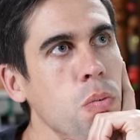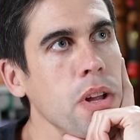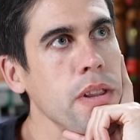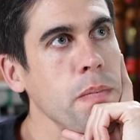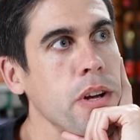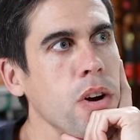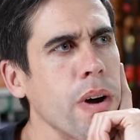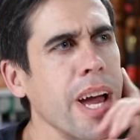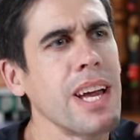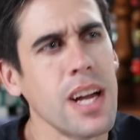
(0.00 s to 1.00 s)
want them to go,
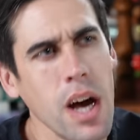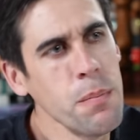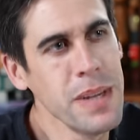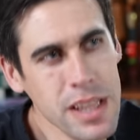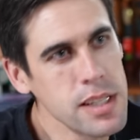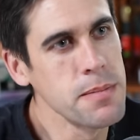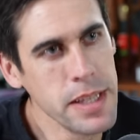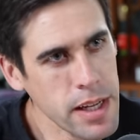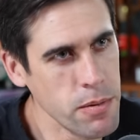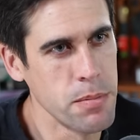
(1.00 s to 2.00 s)
hey, come in this
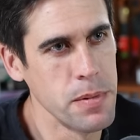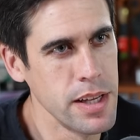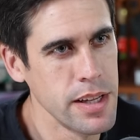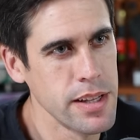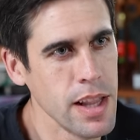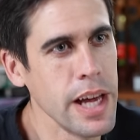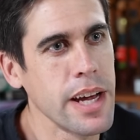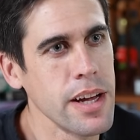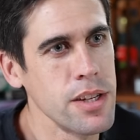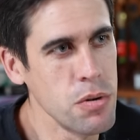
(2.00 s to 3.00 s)
meeting with me. Yeah.
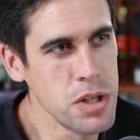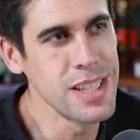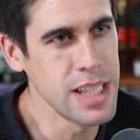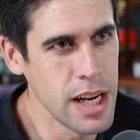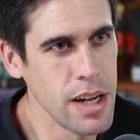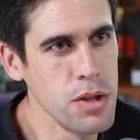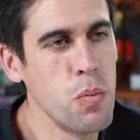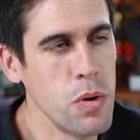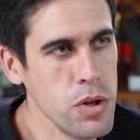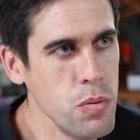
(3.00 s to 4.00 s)
Like, don't just set it.
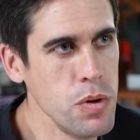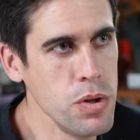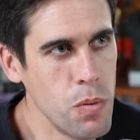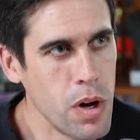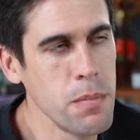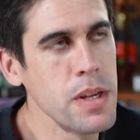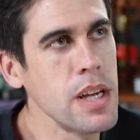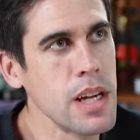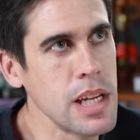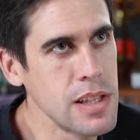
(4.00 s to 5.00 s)
You you you want to
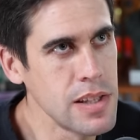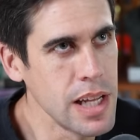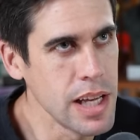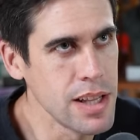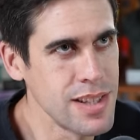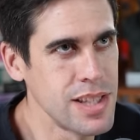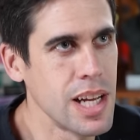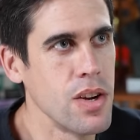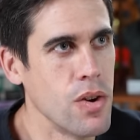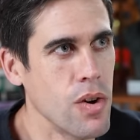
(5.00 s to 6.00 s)
be sending the
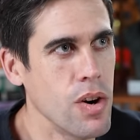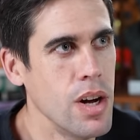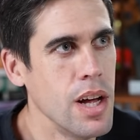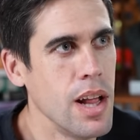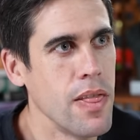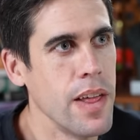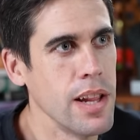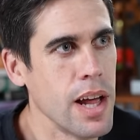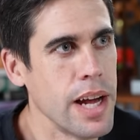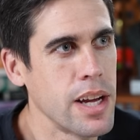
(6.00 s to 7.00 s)
signal that
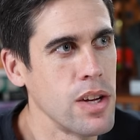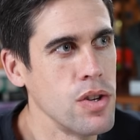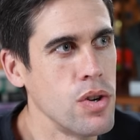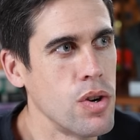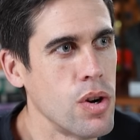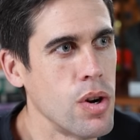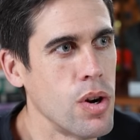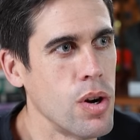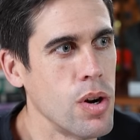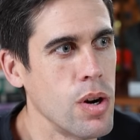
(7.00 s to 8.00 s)
like
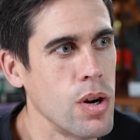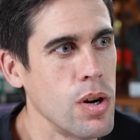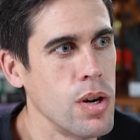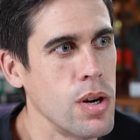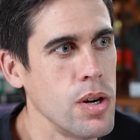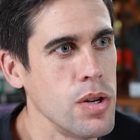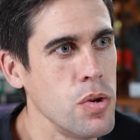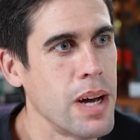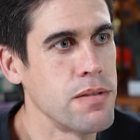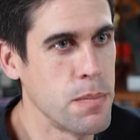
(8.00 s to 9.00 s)
you're you
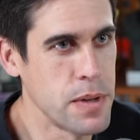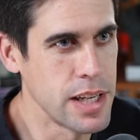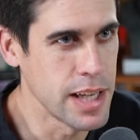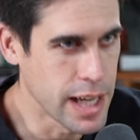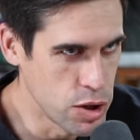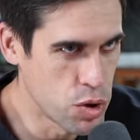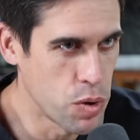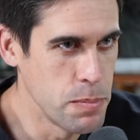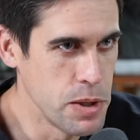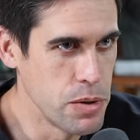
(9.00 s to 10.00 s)
have something to
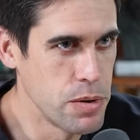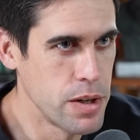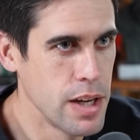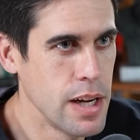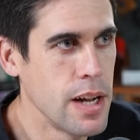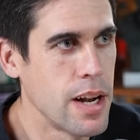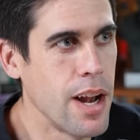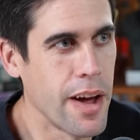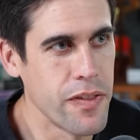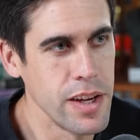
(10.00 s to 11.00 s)
contribute. Yes.
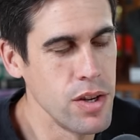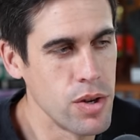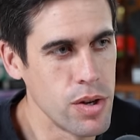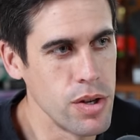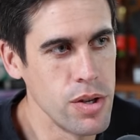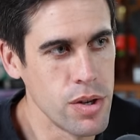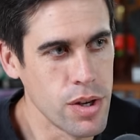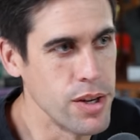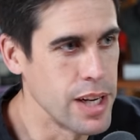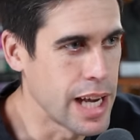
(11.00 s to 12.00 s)
Not that you're you're
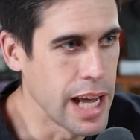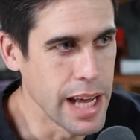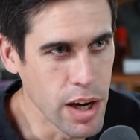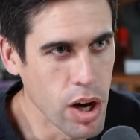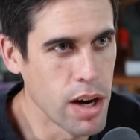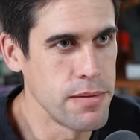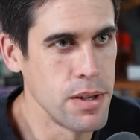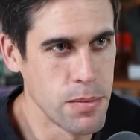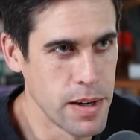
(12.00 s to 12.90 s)
good at getting coffee or yeah.